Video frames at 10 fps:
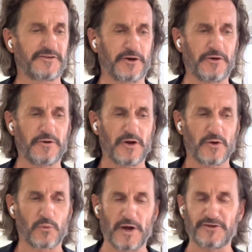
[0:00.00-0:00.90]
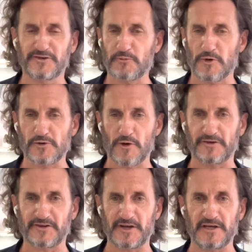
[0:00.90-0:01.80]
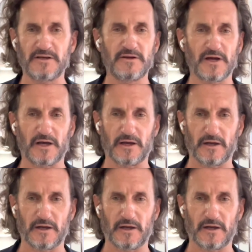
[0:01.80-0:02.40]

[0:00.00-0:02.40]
So we're just progressing